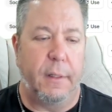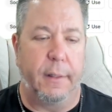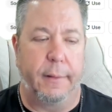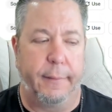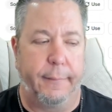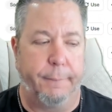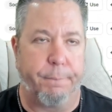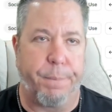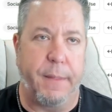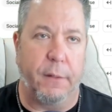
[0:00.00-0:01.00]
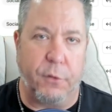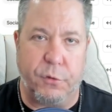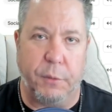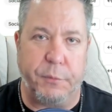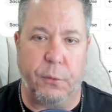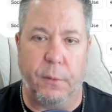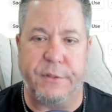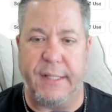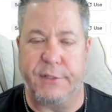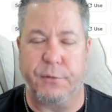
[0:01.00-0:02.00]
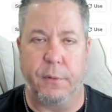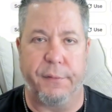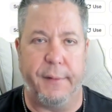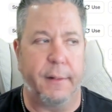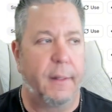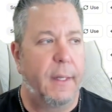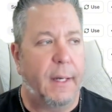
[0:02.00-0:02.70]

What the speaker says: YouTube shorts, that sort of thing.